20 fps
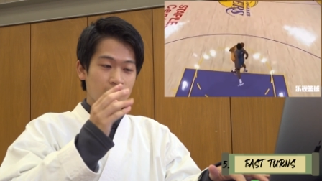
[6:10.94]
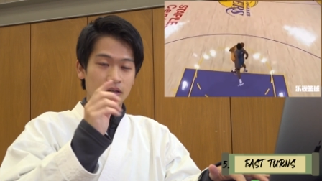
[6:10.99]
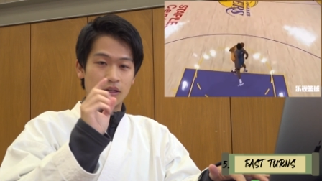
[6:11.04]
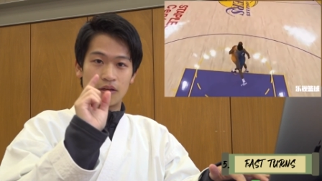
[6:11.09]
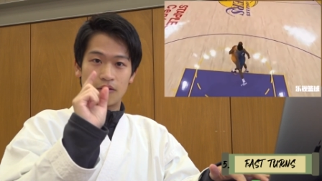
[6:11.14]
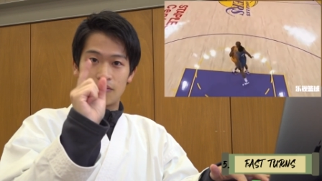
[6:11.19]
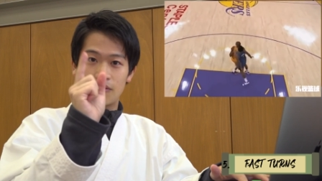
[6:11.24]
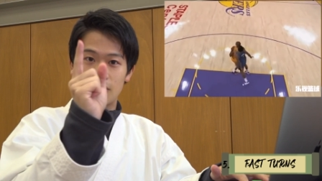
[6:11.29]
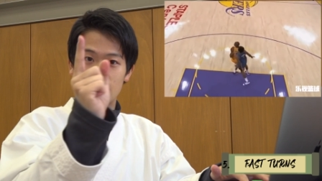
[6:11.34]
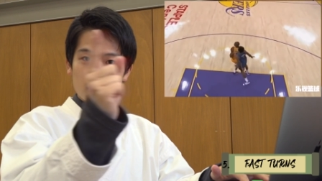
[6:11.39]

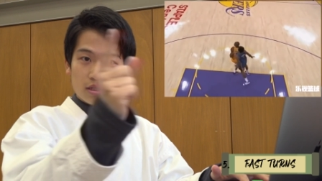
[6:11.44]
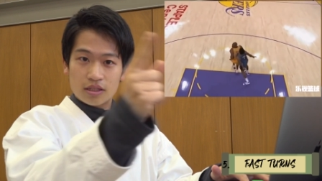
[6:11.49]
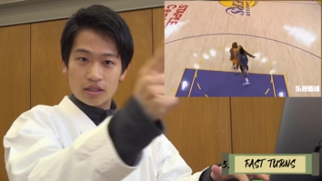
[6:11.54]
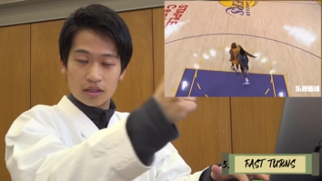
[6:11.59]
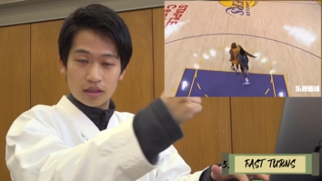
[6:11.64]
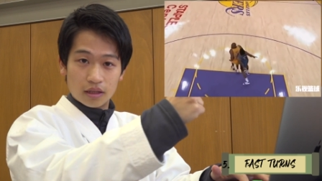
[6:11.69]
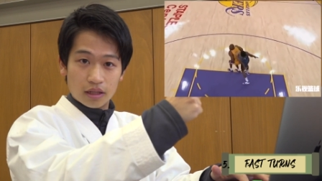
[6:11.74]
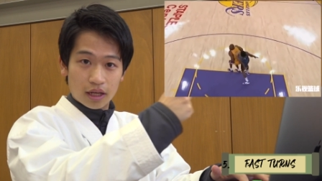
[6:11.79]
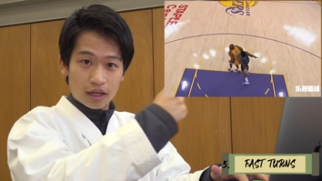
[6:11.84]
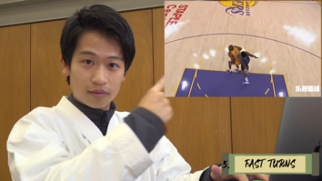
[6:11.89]
If his
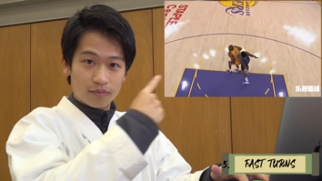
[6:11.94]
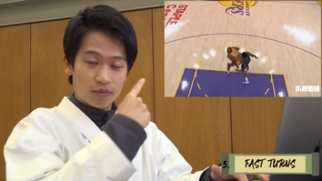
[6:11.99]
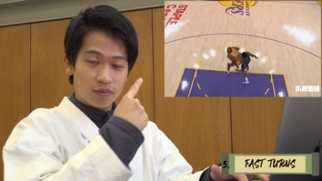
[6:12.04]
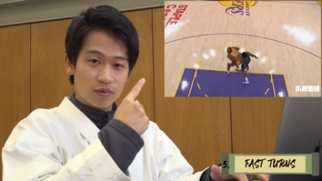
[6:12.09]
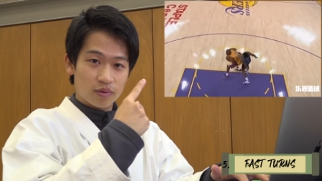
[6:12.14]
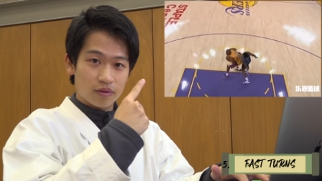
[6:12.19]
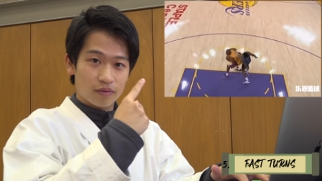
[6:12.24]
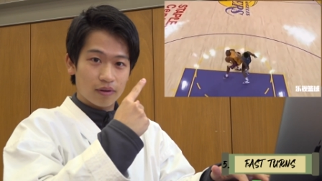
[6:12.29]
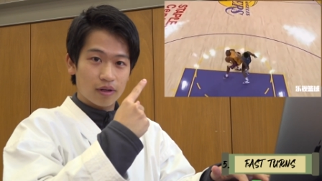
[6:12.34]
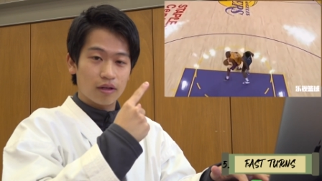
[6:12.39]
leg
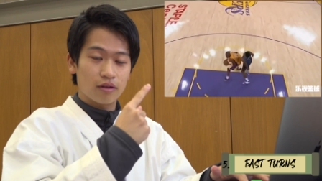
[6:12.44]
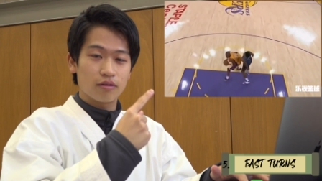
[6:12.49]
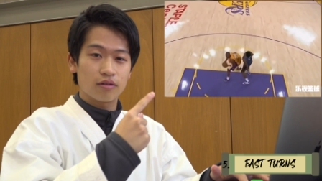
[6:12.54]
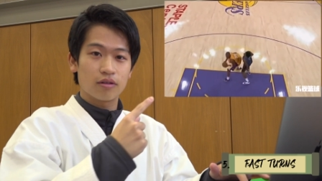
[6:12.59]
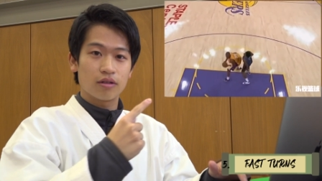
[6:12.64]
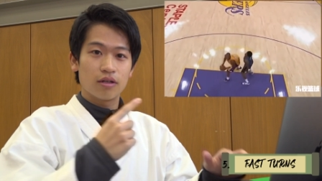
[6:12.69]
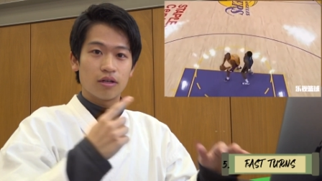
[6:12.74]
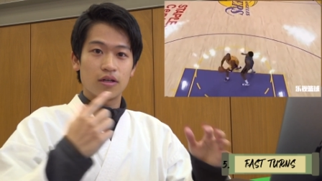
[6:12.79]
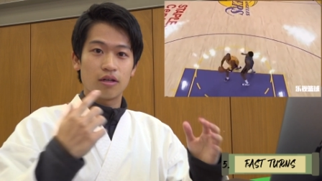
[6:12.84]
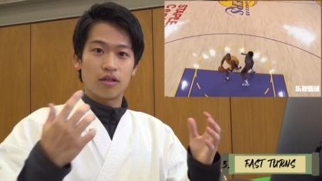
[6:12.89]
moves around,
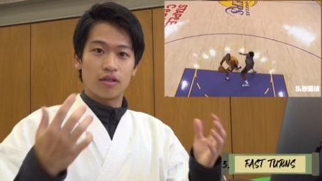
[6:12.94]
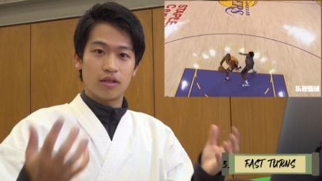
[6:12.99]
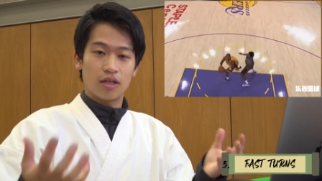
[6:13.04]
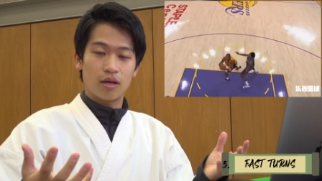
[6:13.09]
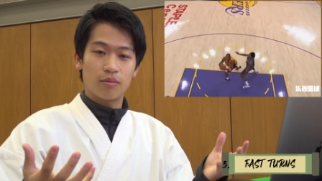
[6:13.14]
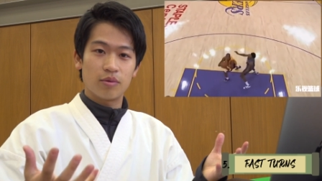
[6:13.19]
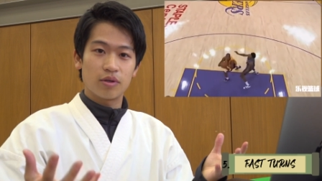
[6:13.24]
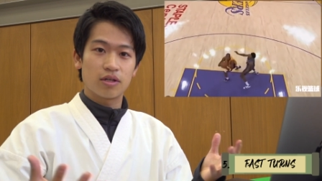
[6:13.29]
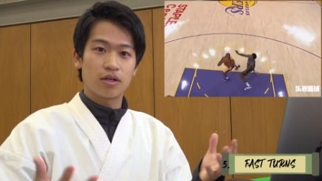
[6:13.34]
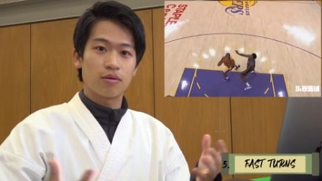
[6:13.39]

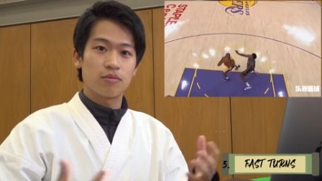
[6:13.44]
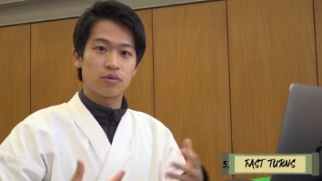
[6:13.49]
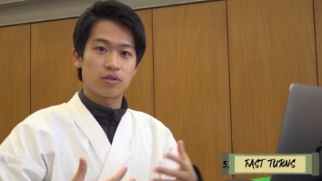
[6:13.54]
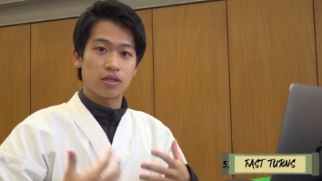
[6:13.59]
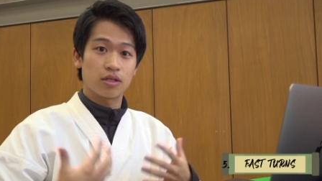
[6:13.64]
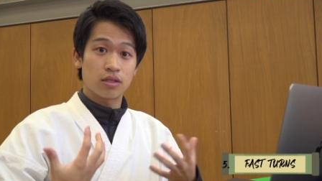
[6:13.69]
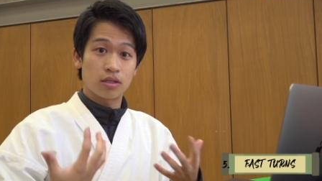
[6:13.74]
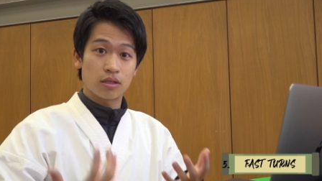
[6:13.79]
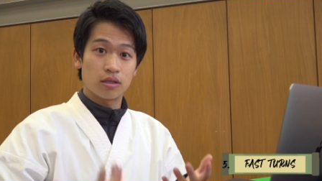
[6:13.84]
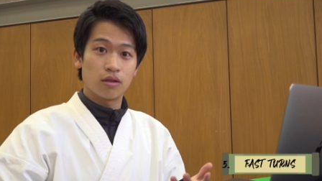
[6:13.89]
that becomes
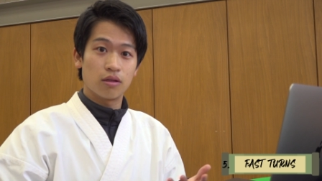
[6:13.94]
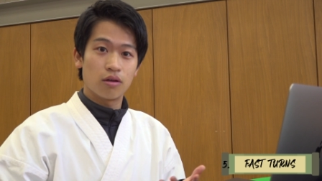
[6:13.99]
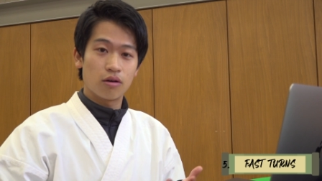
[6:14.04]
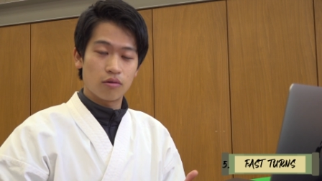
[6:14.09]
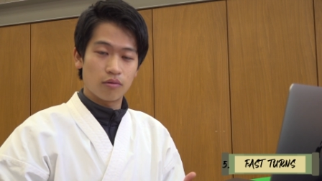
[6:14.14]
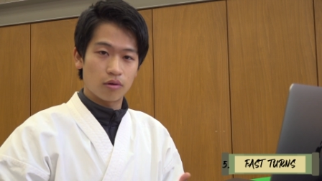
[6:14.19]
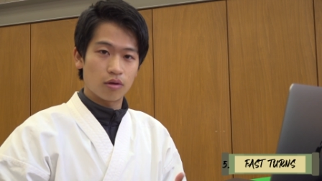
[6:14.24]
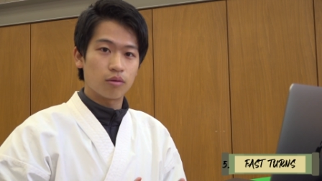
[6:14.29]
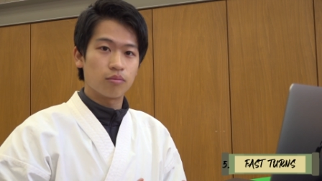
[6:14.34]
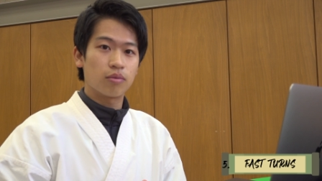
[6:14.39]
a
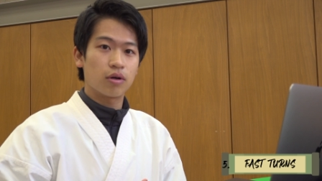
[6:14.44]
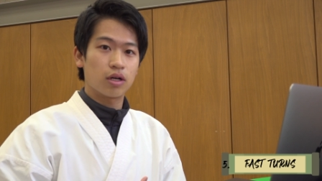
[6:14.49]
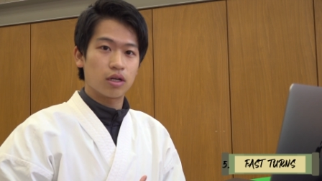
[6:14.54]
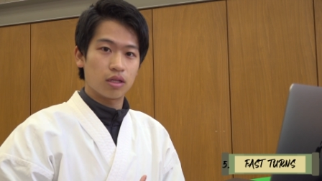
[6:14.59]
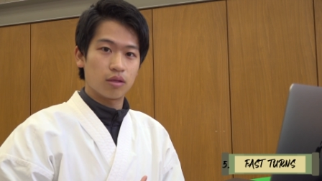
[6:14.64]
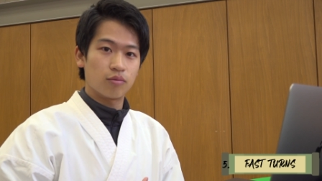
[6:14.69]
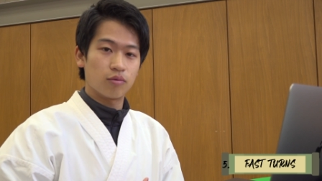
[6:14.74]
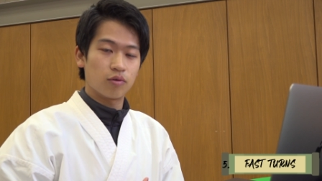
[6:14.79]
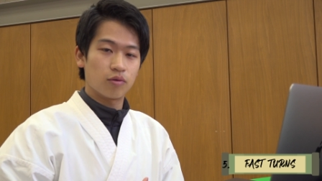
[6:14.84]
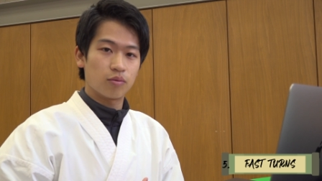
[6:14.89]
slower
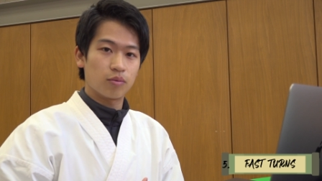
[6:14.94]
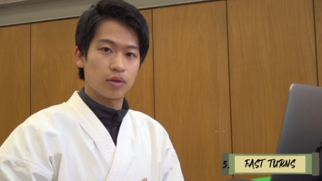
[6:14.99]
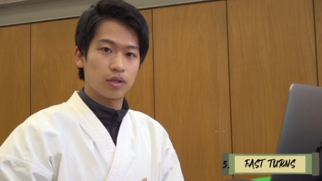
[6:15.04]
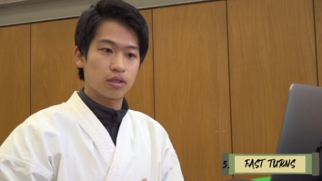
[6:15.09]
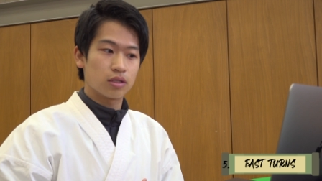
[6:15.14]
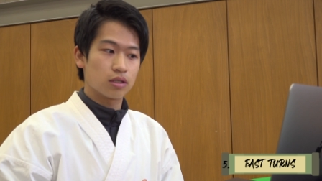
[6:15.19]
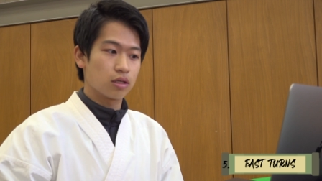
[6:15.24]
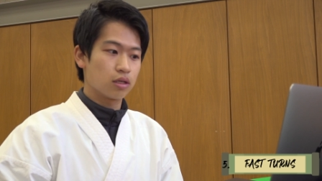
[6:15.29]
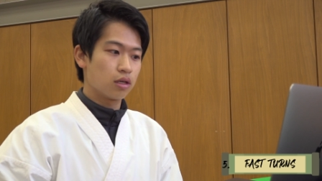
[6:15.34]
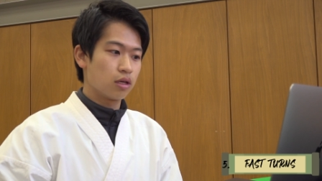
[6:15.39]
body
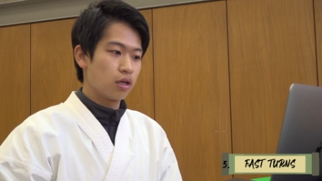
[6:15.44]
movement.